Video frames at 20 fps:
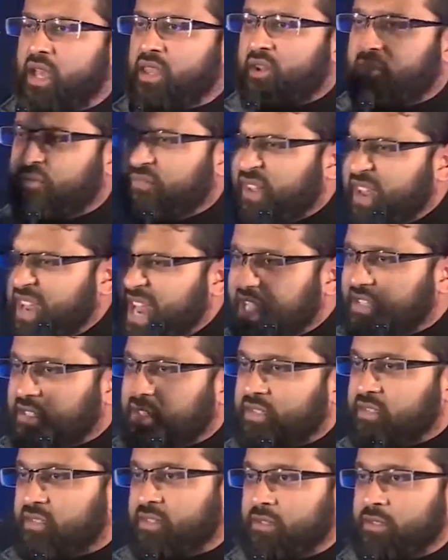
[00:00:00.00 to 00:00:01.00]
The
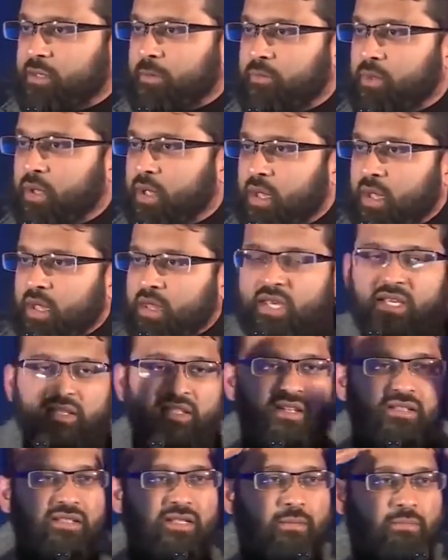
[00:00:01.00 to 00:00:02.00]
fanaticism.
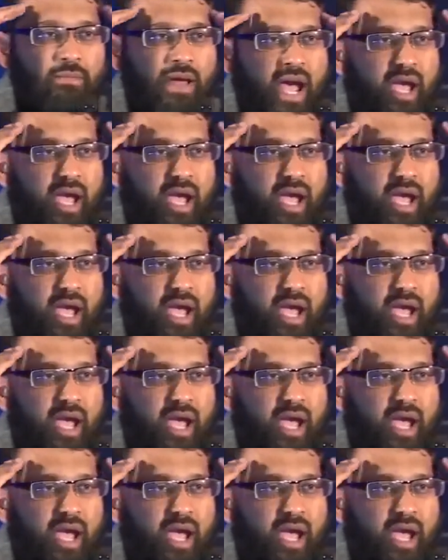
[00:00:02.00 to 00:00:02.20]
This is a